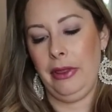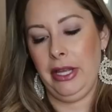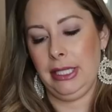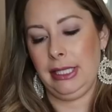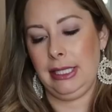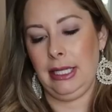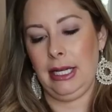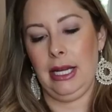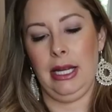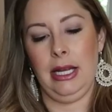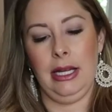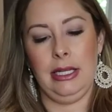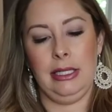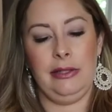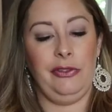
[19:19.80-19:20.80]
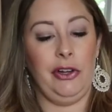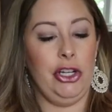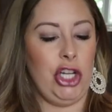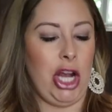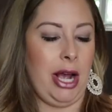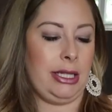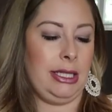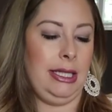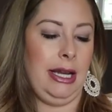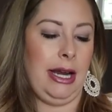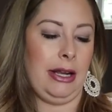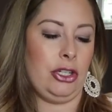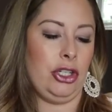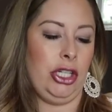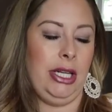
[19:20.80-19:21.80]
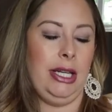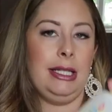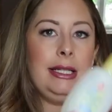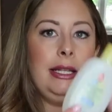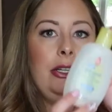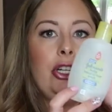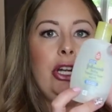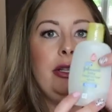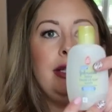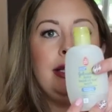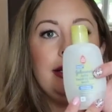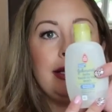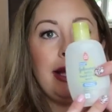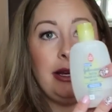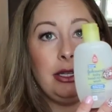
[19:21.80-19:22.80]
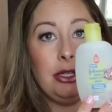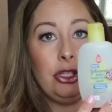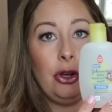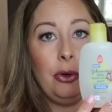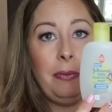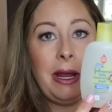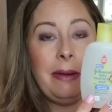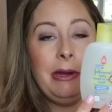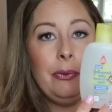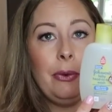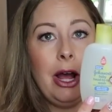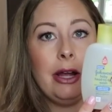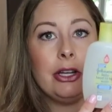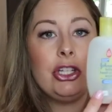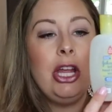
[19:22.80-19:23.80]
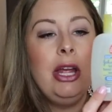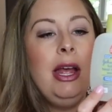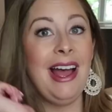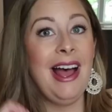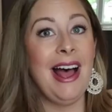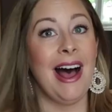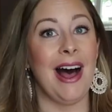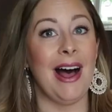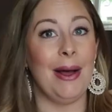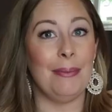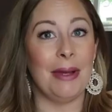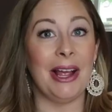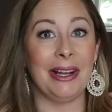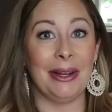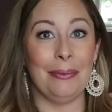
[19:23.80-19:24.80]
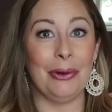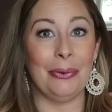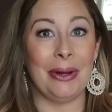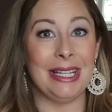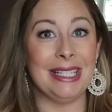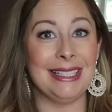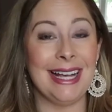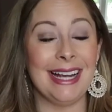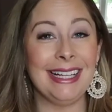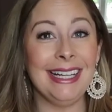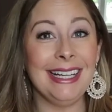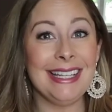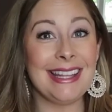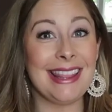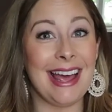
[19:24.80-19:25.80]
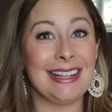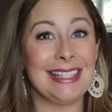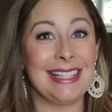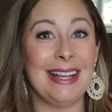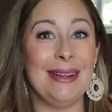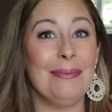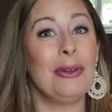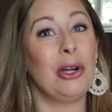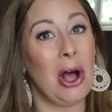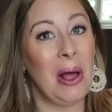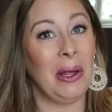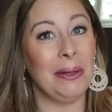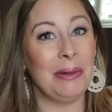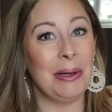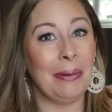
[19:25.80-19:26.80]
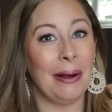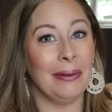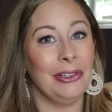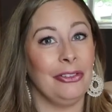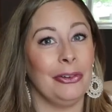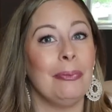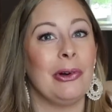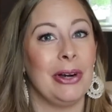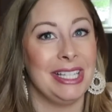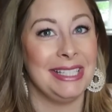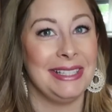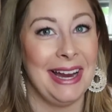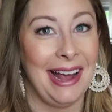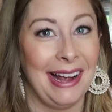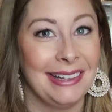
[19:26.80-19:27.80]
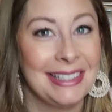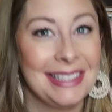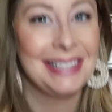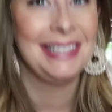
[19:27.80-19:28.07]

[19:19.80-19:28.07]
This is for Jackson, actually. It's the Johnson's head to toe baby wash. Give me one second. That's him calling me probably for more snacks.